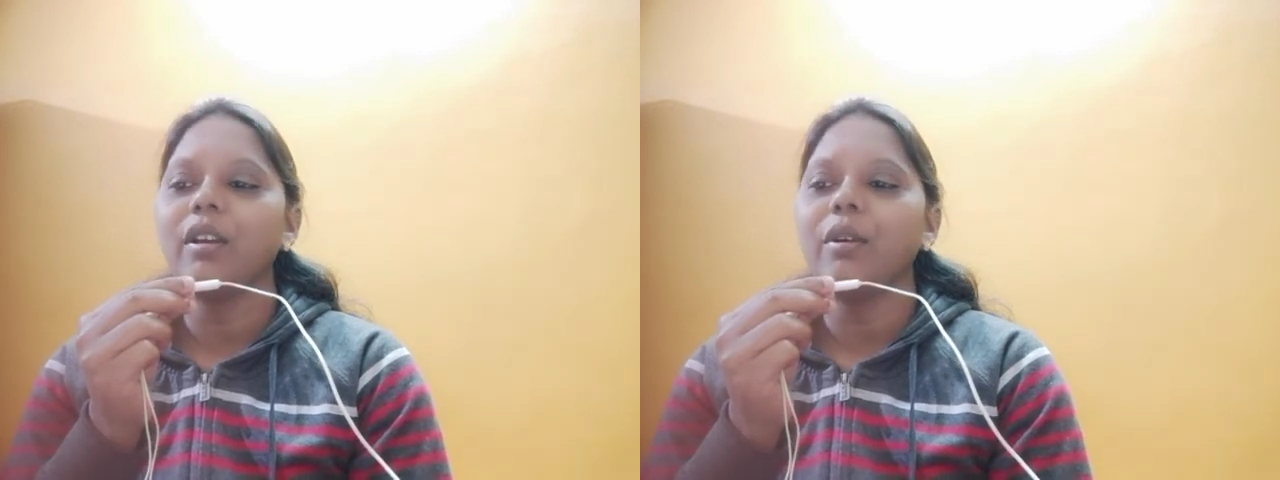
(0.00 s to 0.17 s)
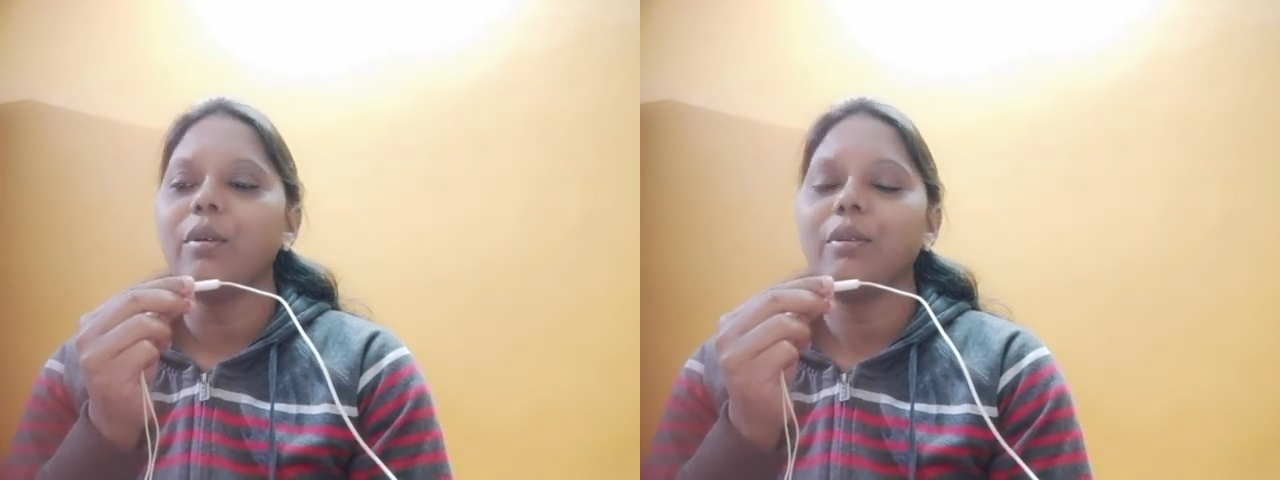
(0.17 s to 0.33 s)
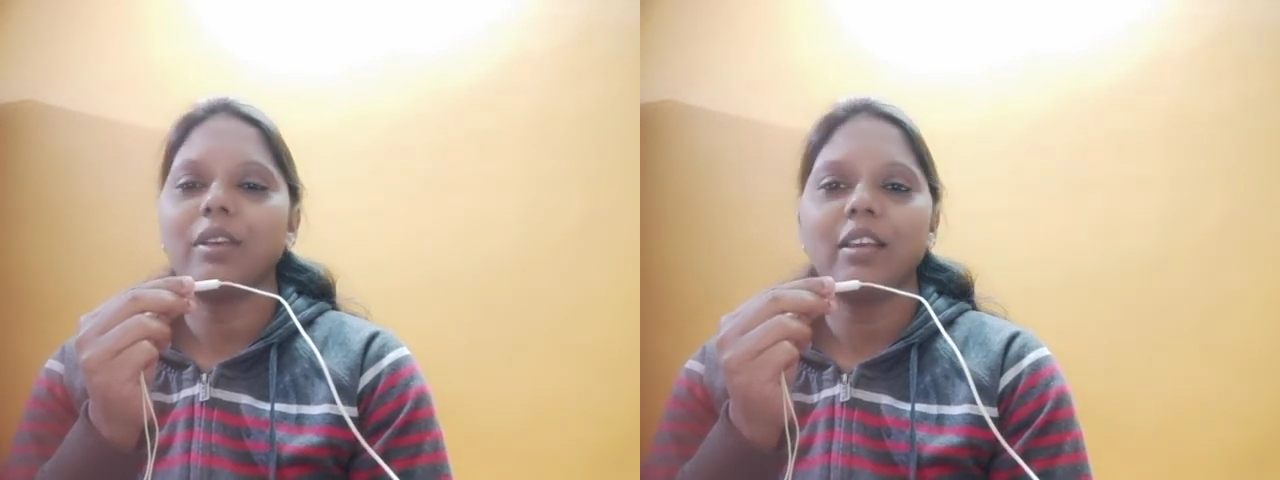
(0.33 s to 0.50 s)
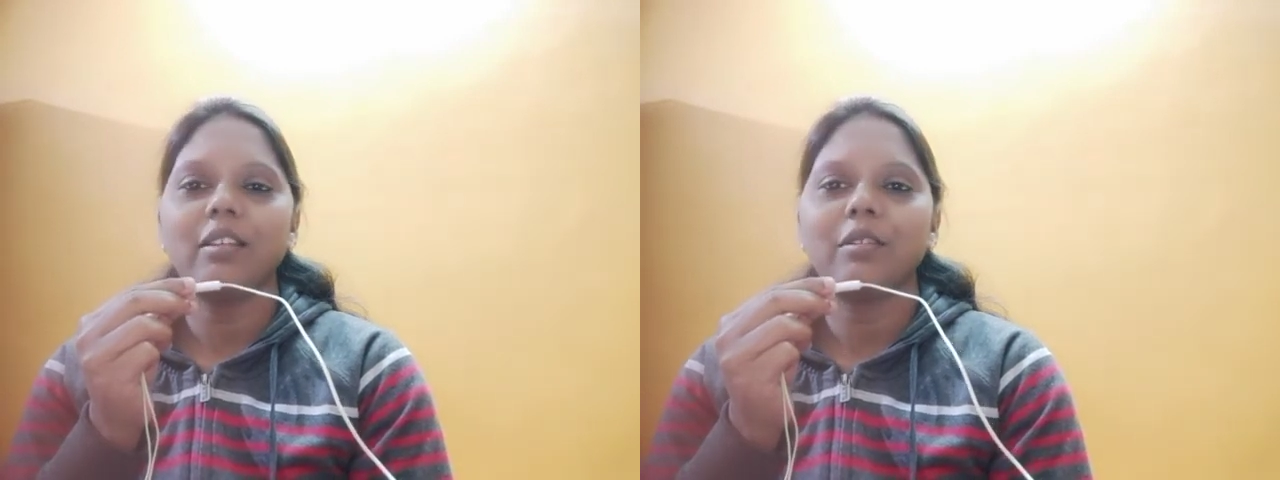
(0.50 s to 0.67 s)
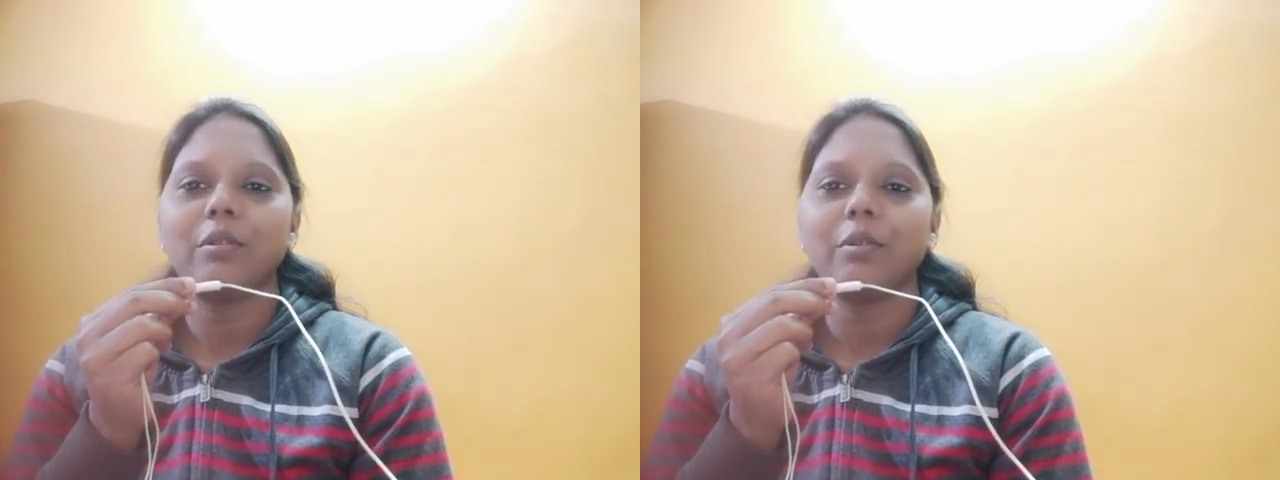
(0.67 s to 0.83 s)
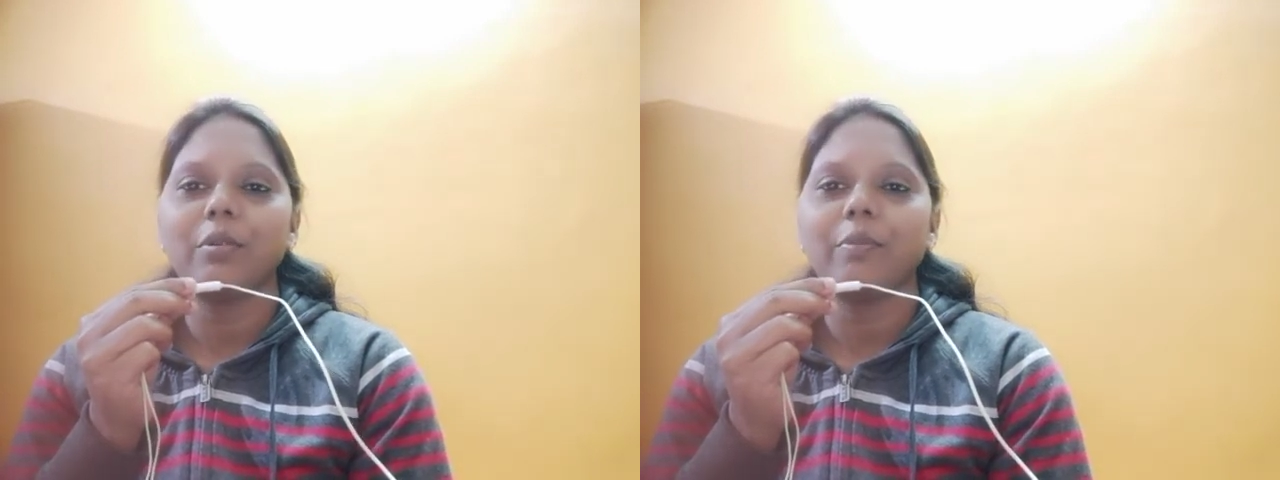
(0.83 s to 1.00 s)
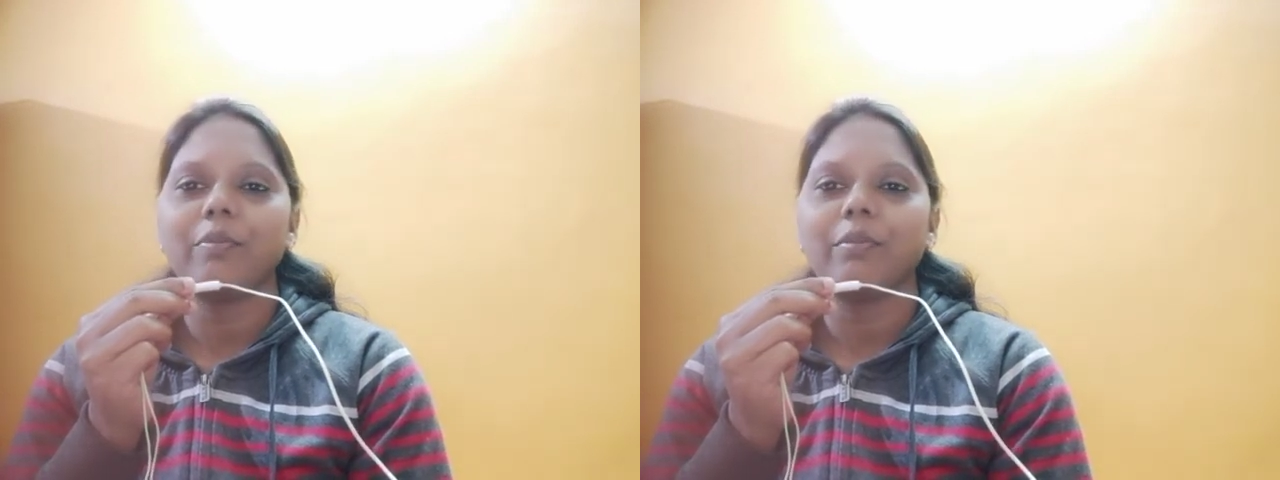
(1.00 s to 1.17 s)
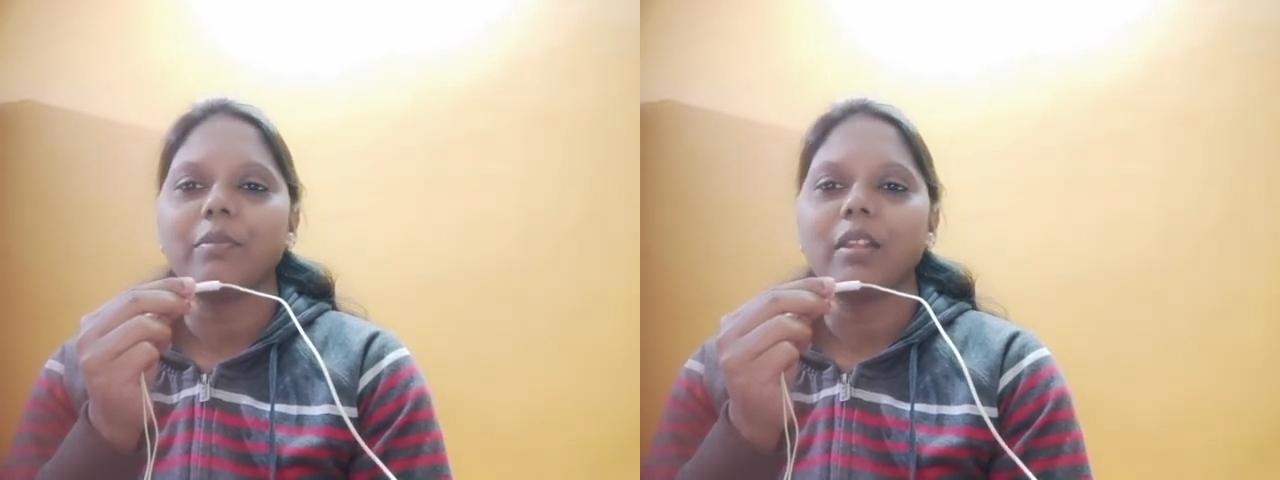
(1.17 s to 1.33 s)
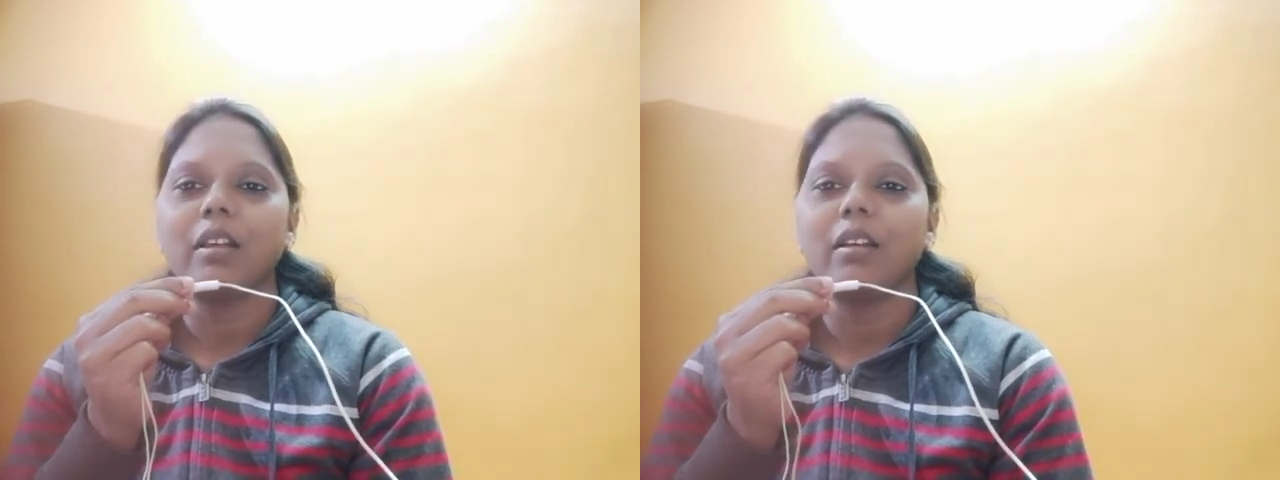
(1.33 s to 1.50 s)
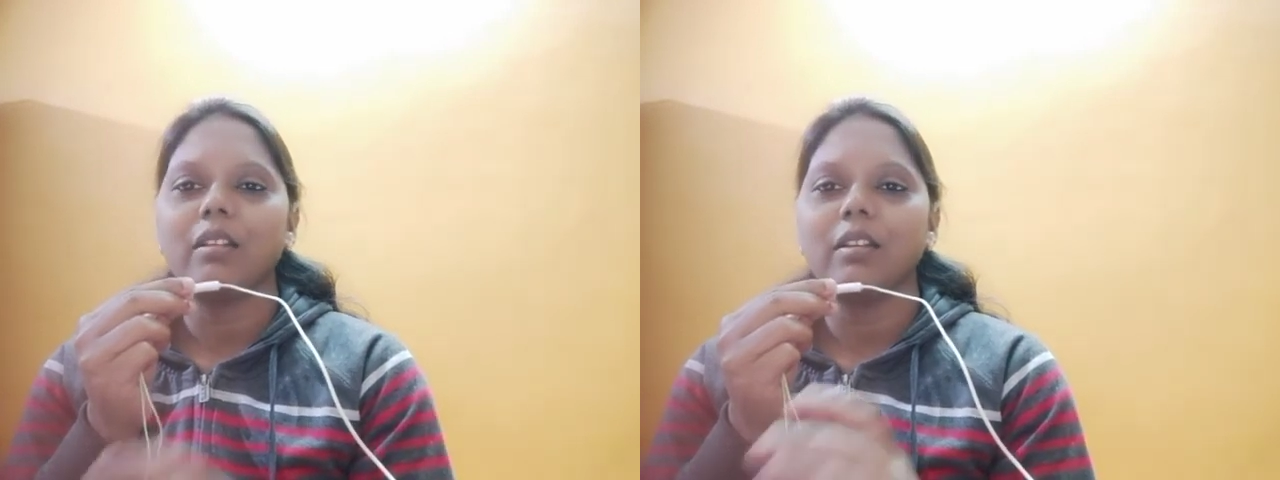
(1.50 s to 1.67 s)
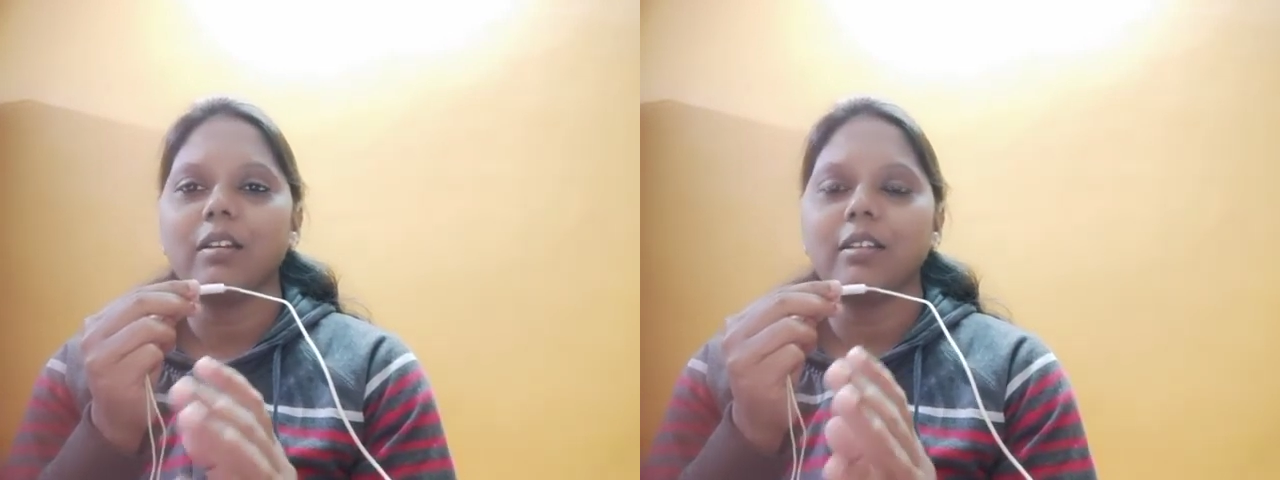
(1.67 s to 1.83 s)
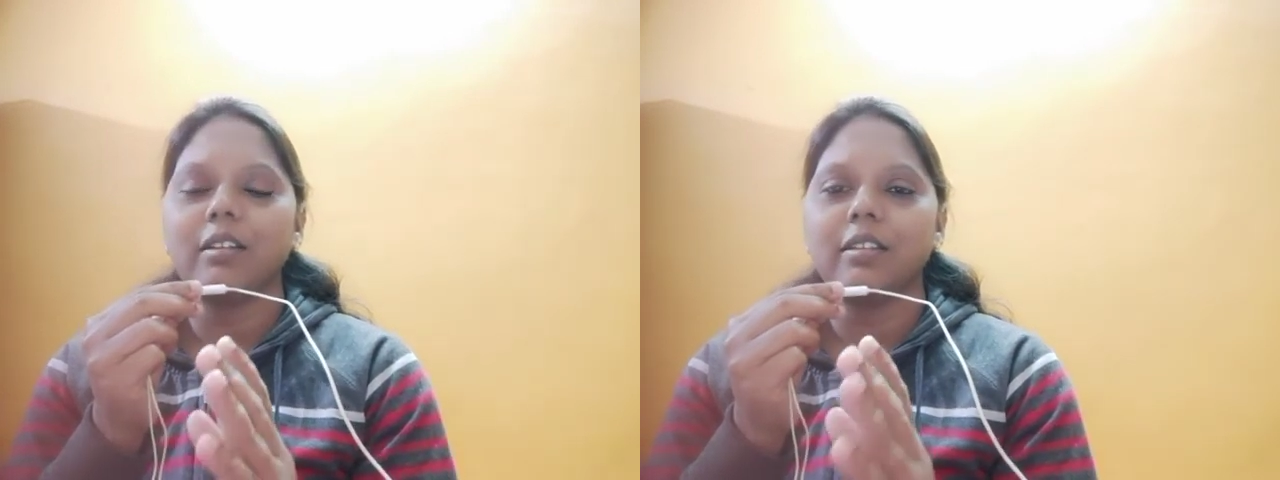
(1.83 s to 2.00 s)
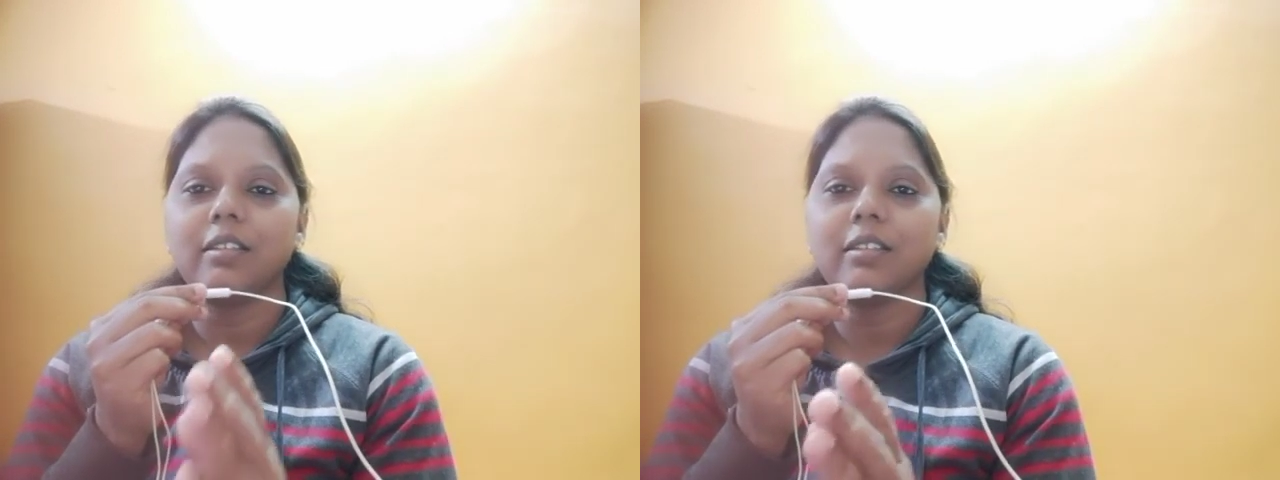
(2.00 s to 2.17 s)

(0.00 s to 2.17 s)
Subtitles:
Okay, so the